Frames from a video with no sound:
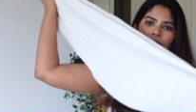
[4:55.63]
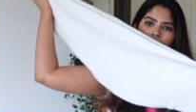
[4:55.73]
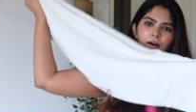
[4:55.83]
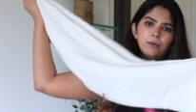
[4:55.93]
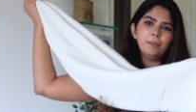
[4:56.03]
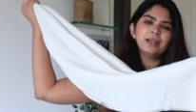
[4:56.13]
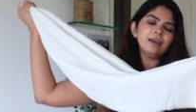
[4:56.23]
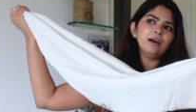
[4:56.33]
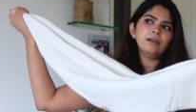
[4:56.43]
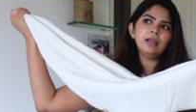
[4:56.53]
but
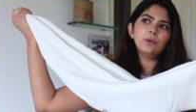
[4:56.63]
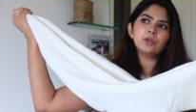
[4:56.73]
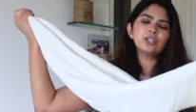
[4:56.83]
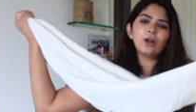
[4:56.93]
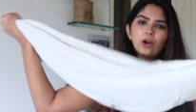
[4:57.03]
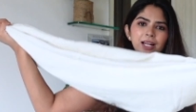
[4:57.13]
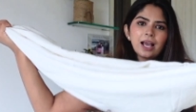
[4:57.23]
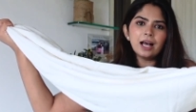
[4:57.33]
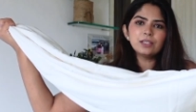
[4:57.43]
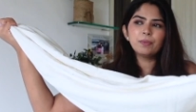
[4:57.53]
it was not on
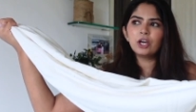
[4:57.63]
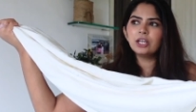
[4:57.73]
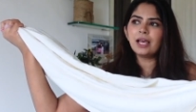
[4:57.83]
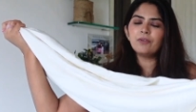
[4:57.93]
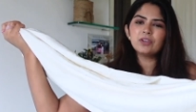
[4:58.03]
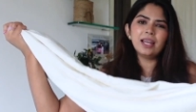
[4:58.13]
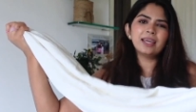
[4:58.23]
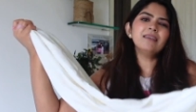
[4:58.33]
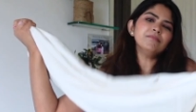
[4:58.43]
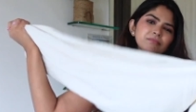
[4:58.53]
cards because I was
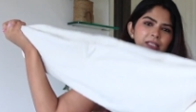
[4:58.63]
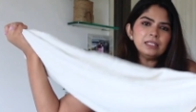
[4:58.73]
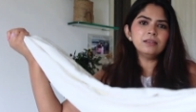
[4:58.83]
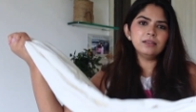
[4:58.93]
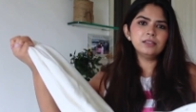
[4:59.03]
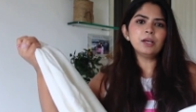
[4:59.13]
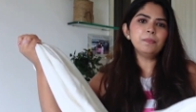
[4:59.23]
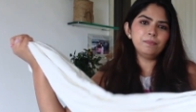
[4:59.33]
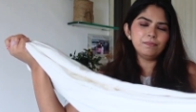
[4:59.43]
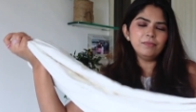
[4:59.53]
like,
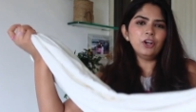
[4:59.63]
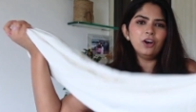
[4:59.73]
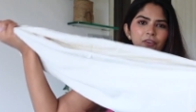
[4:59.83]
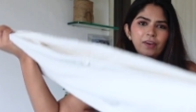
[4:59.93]
you know,